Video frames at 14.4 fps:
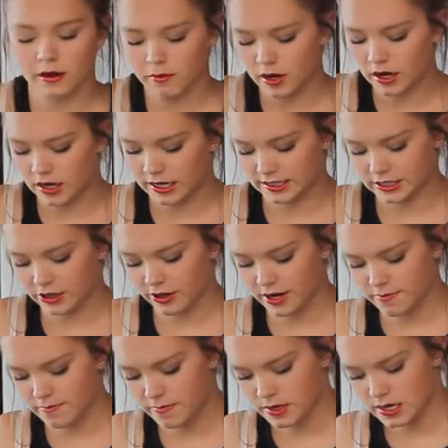up my ice
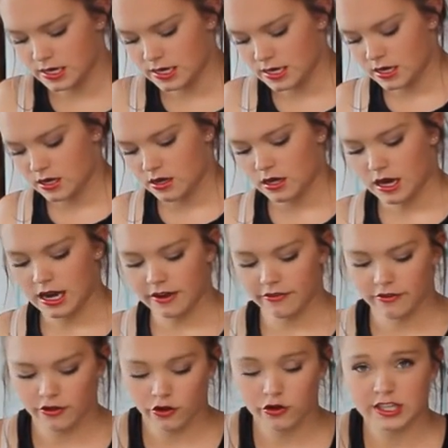cream.
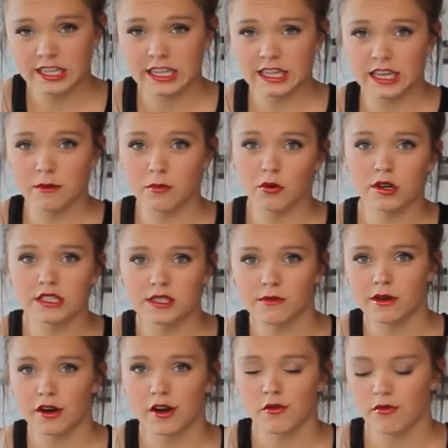I'm using the
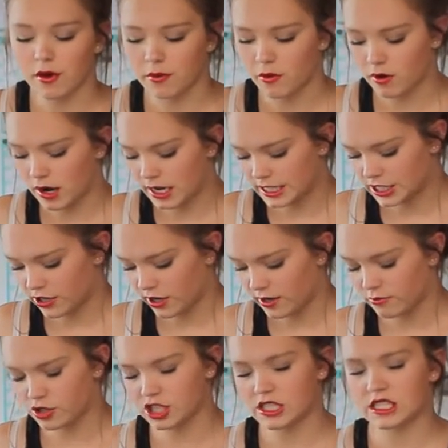boysenberry ripple ice
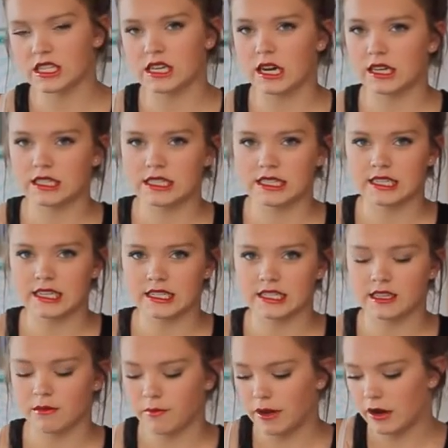cream just to kind of stick to
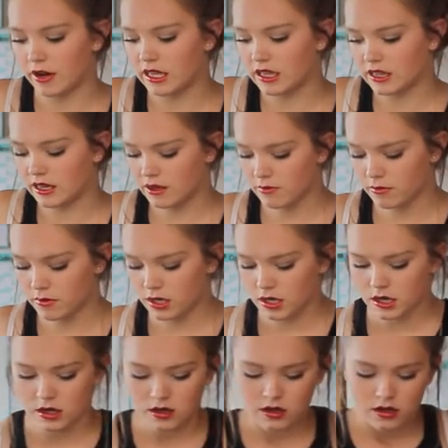the berry thing.
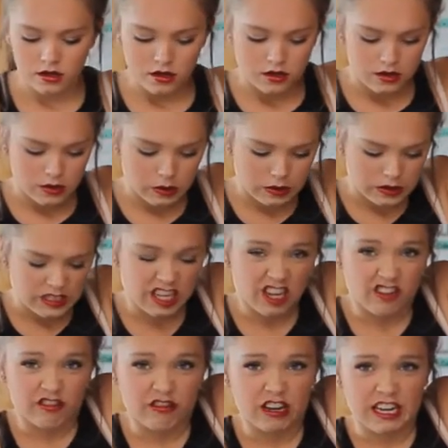
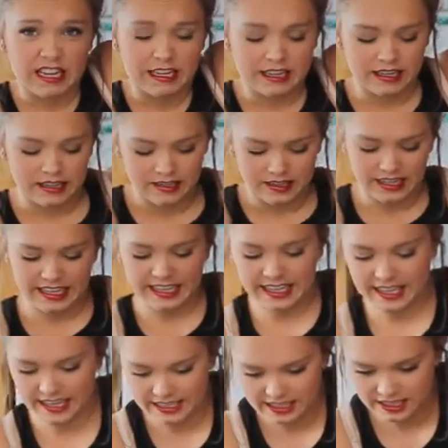If I can
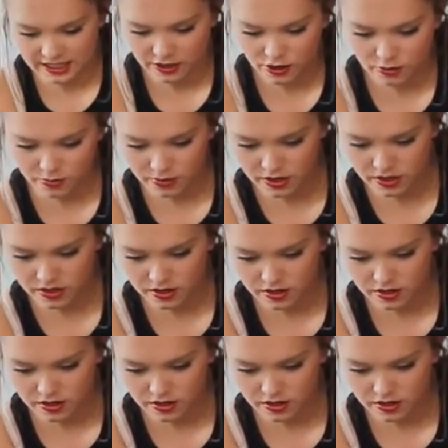get it open.